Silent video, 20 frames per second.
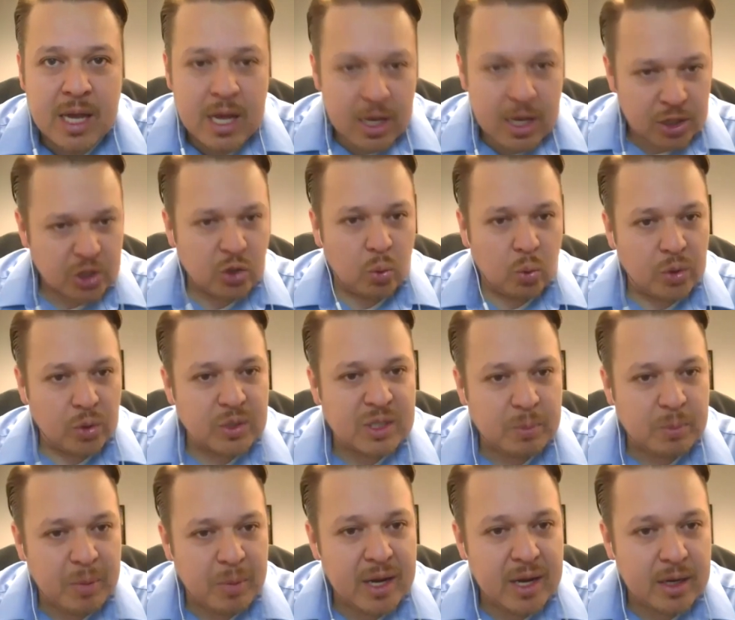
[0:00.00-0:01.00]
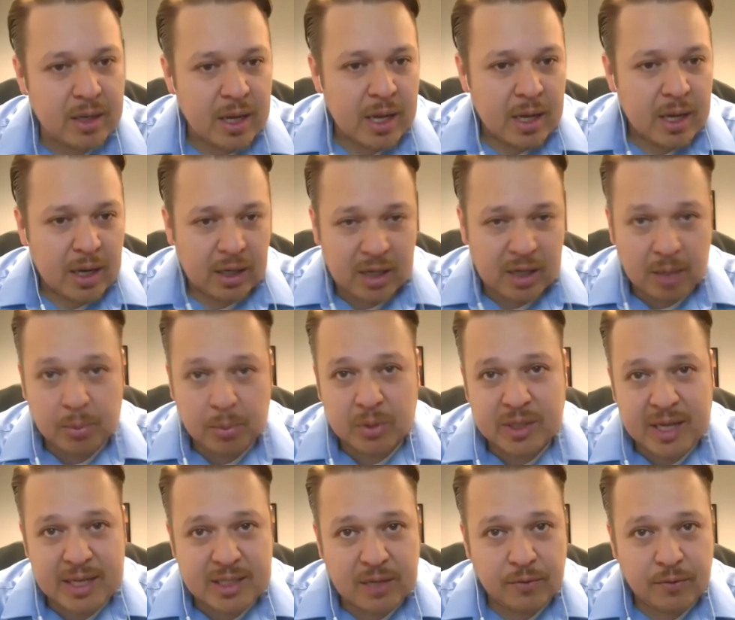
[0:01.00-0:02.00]
So we'll spend a couple
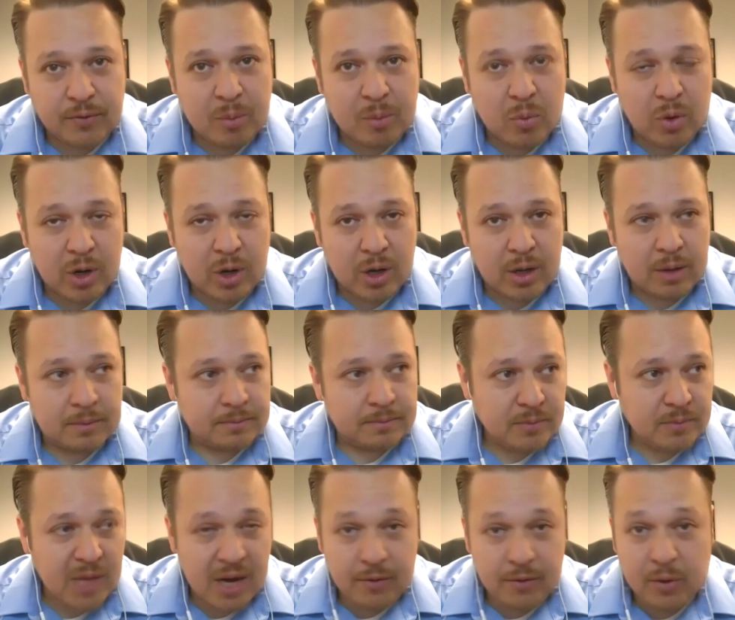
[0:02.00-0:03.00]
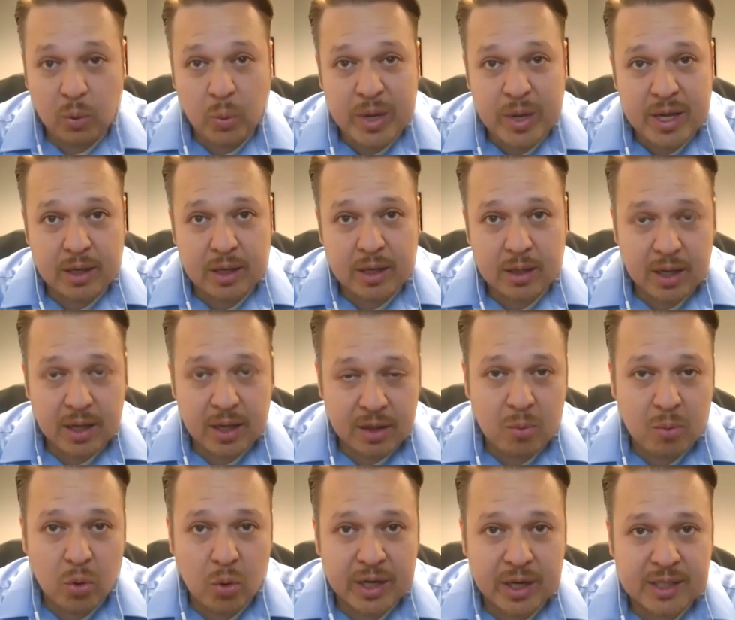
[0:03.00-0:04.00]
days every, um, every week in the
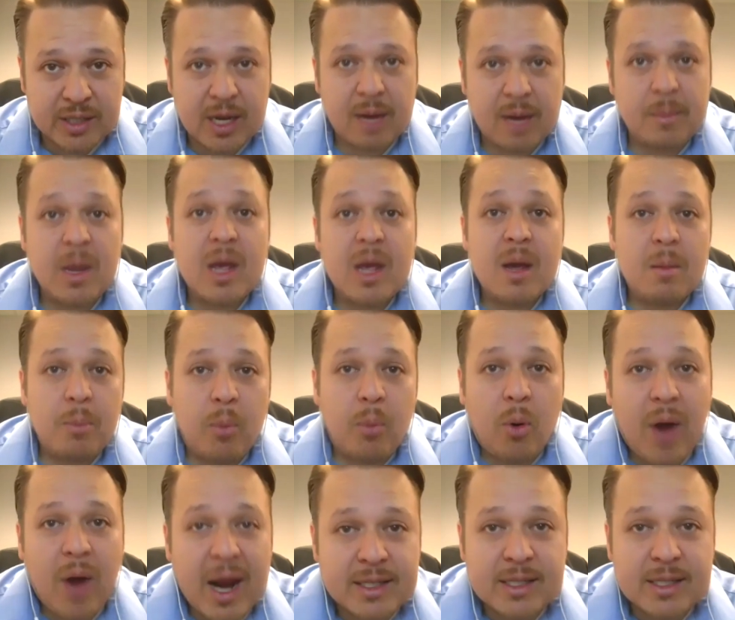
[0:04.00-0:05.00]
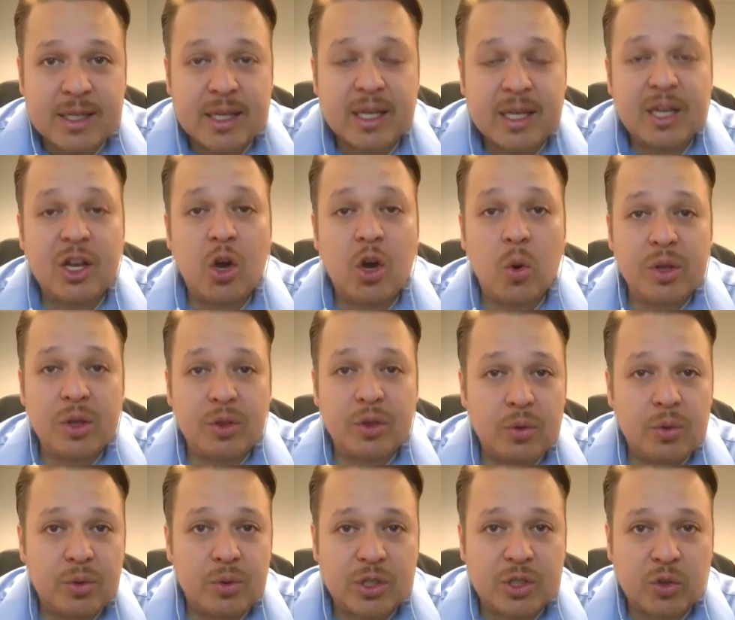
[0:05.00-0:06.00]
morning time practicing and going
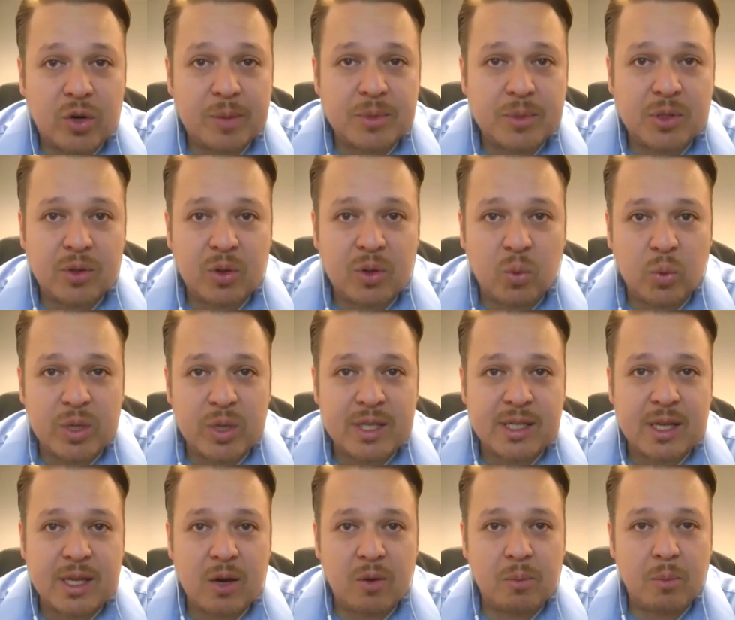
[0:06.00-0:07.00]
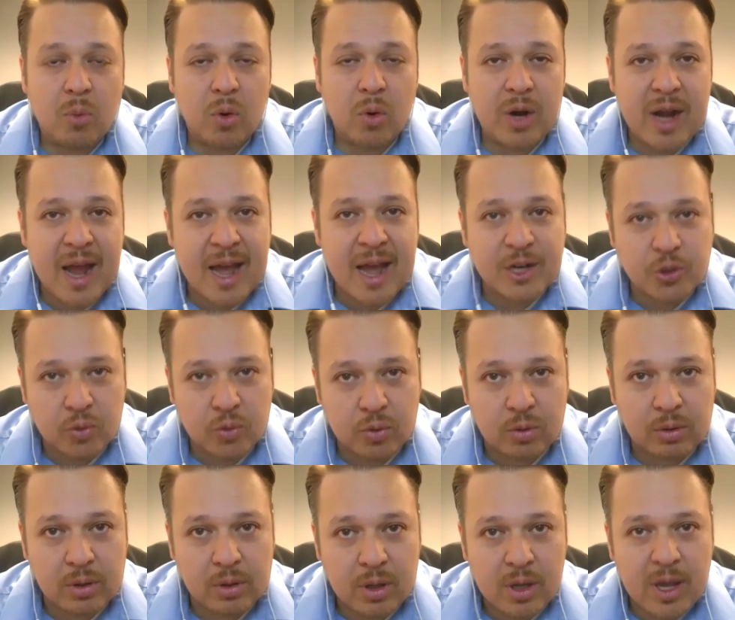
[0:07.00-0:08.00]
through the script so that we sound more
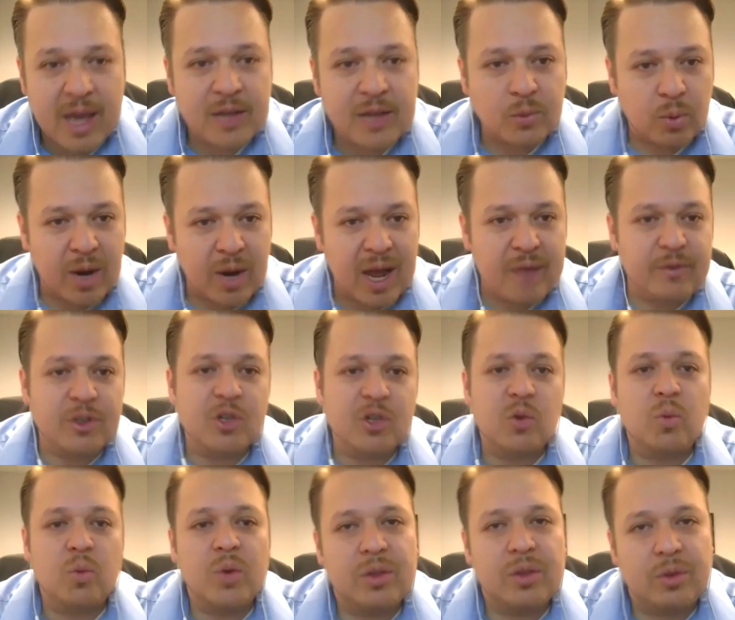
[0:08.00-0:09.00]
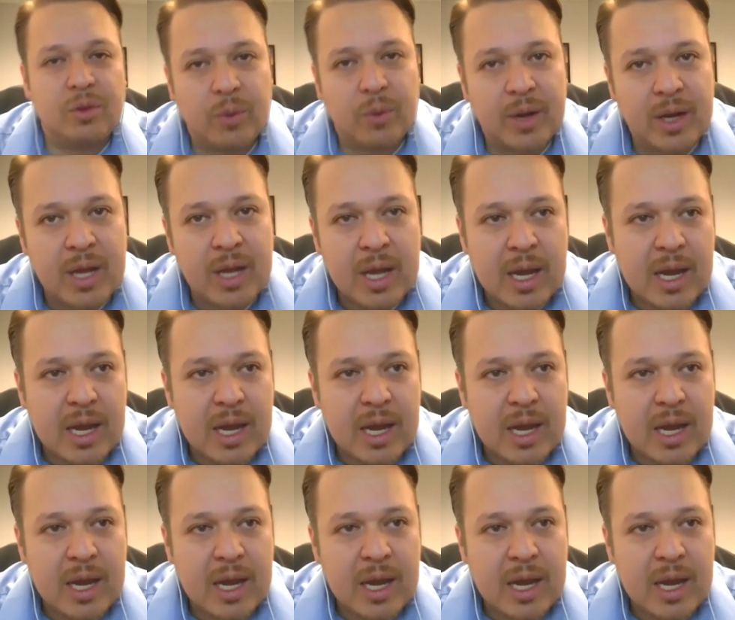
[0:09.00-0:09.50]
natural as we're having to read through it.